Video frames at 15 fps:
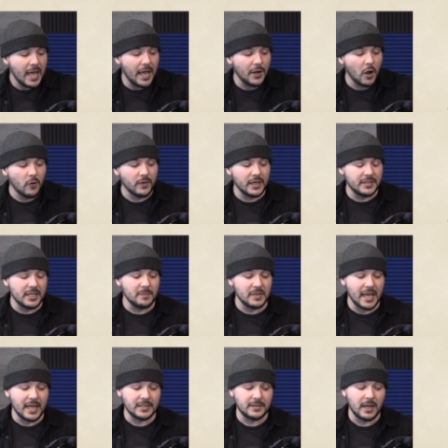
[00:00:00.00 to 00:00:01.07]
head over to
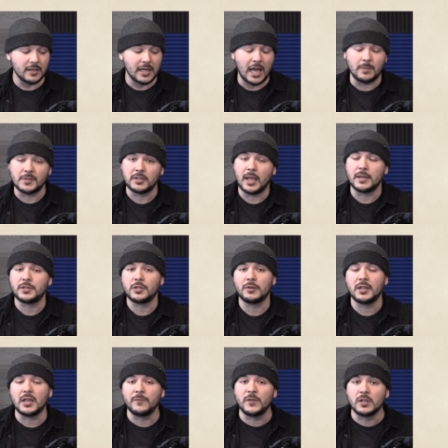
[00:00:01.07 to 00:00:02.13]
timcast.com slash
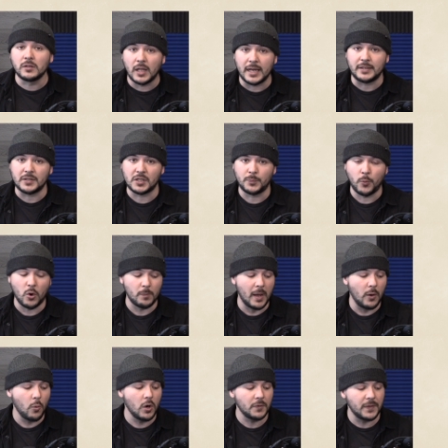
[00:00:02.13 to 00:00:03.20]
donate if you'd like to support
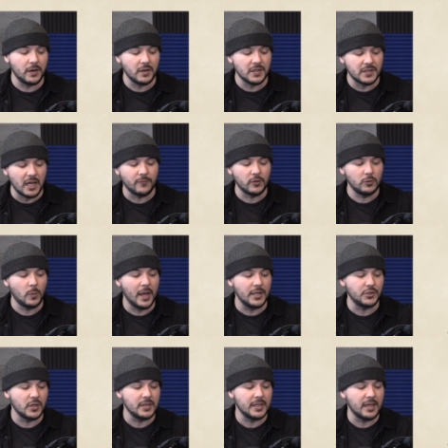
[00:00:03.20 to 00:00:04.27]
my work. There are several
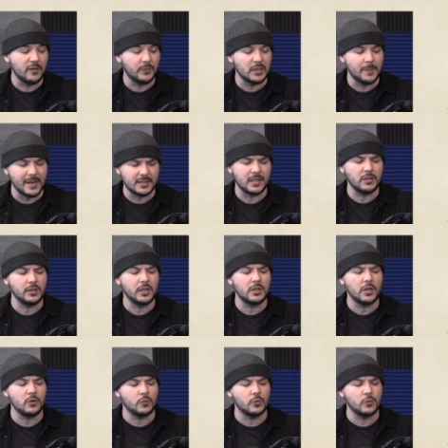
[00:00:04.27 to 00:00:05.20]
ways you can give, but the best thing you can